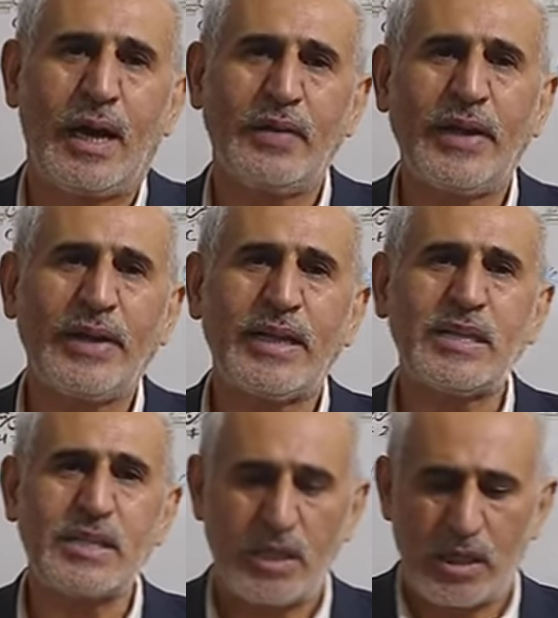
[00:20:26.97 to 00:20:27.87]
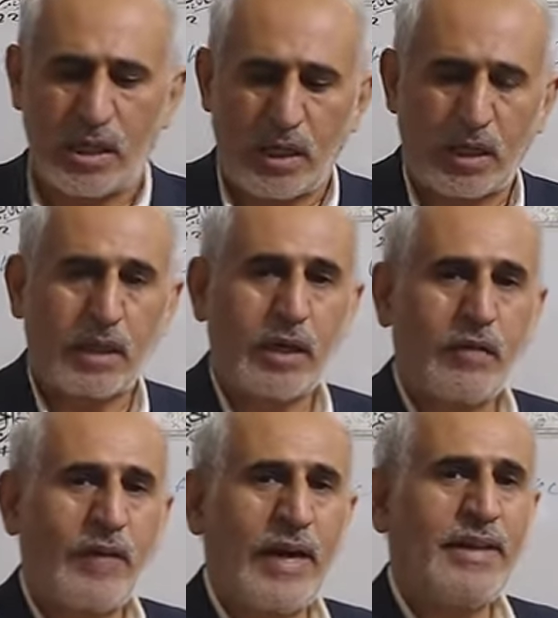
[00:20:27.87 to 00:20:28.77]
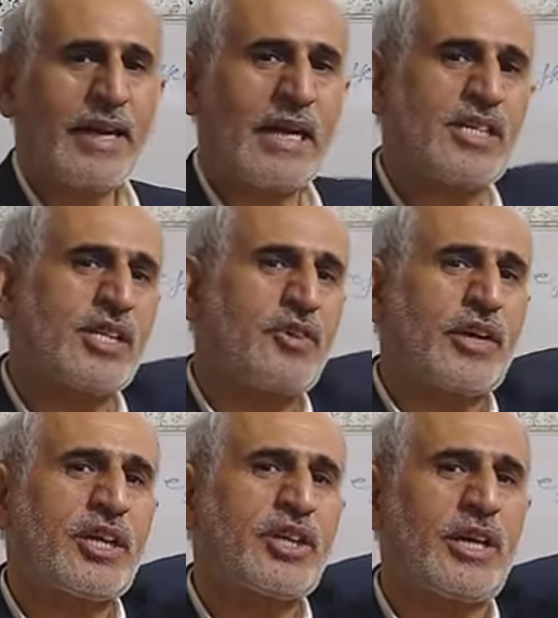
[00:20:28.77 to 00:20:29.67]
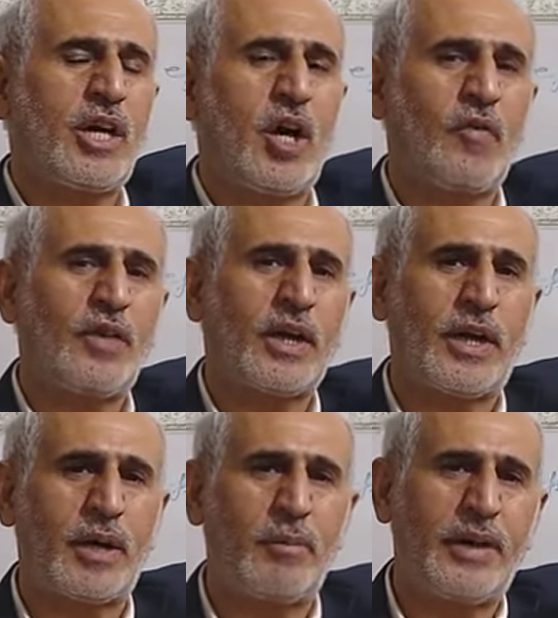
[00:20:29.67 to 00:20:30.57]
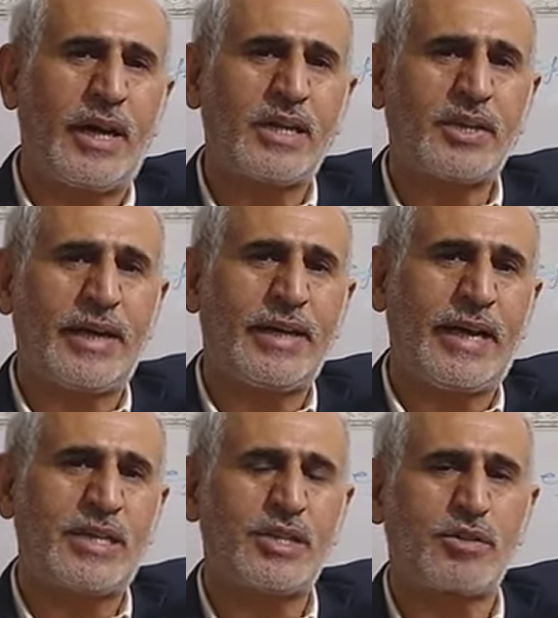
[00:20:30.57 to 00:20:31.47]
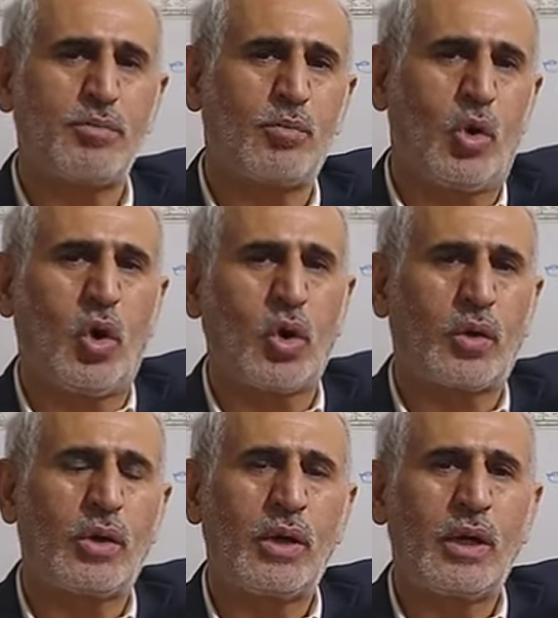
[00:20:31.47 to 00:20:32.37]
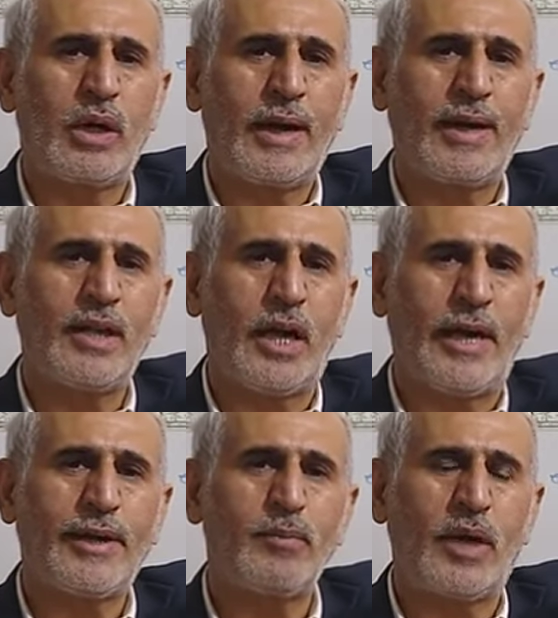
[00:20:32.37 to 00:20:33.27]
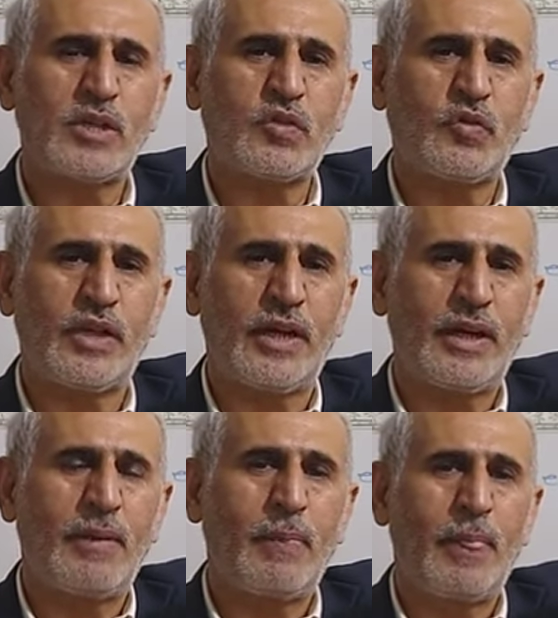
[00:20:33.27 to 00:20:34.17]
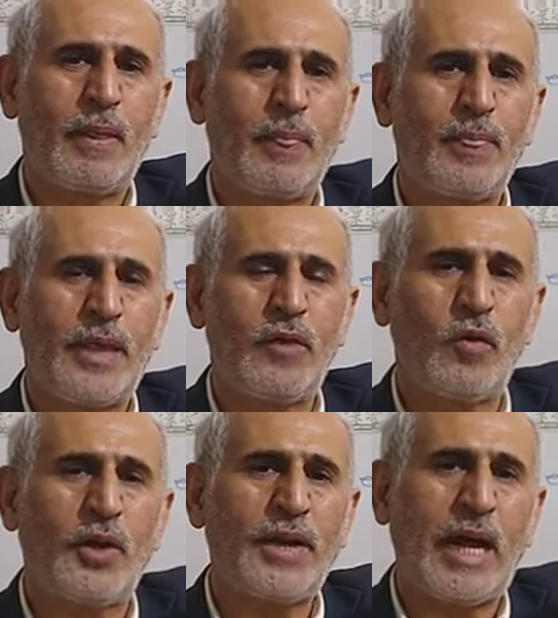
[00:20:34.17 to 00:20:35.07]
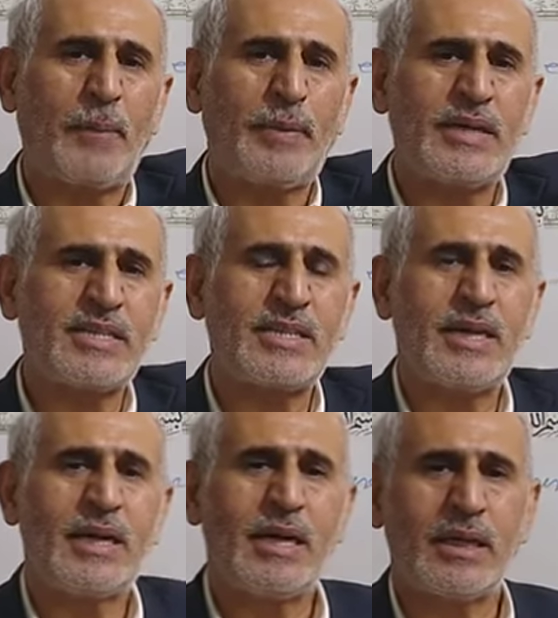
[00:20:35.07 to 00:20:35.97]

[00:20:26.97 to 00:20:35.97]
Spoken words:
Other is when the concentration of the carbon dioxide gas is more in the atmosphere, then what happens?